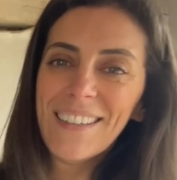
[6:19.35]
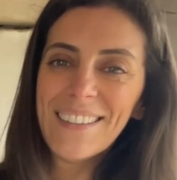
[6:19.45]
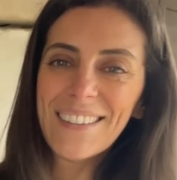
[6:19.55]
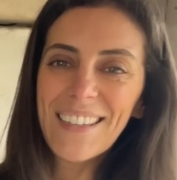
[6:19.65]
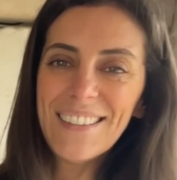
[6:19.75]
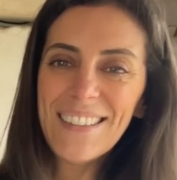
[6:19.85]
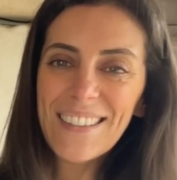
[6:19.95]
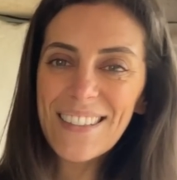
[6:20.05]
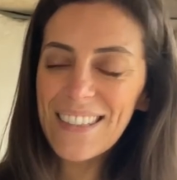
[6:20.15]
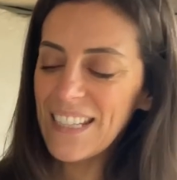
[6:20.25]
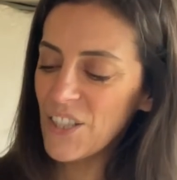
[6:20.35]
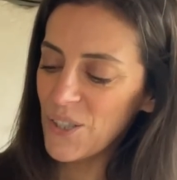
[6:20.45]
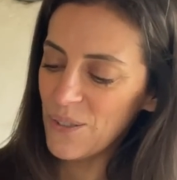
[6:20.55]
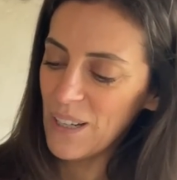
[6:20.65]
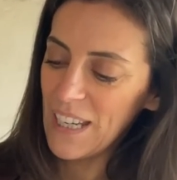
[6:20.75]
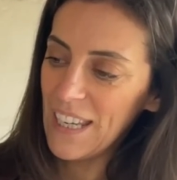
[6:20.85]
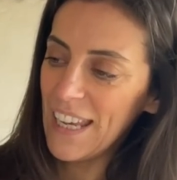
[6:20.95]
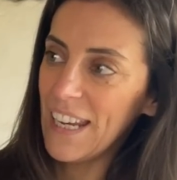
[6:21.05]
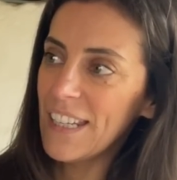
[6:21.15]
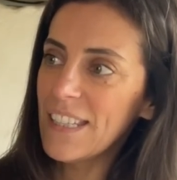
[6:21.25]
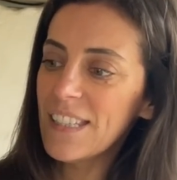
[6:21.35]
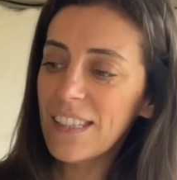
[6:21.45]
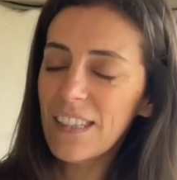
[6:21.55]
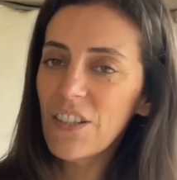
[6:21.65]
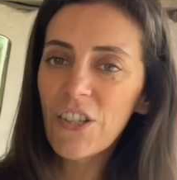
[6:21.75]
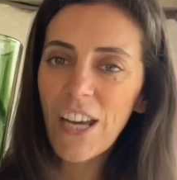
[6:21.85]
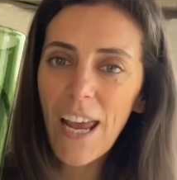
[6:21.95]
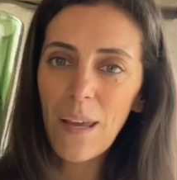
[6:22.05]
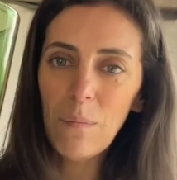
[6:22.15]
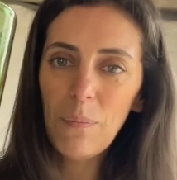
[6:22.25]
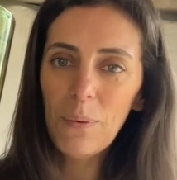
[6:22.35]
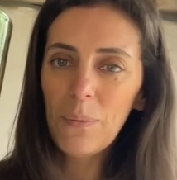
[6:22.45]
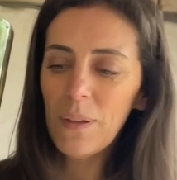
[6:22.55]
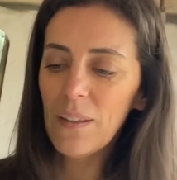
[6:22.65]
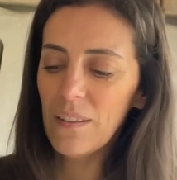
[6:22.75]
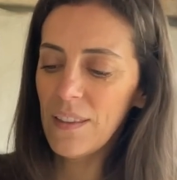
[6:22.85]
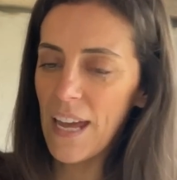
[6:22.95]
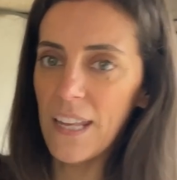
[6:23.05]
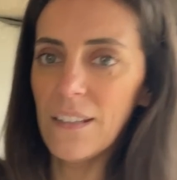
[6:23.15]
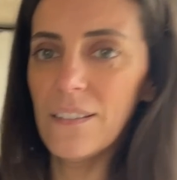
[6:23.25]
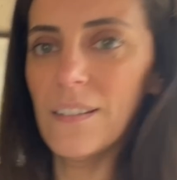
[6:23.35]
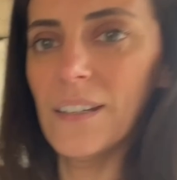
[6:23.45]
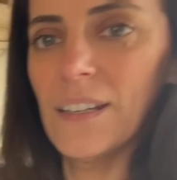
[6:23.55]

19th century. It is the shape that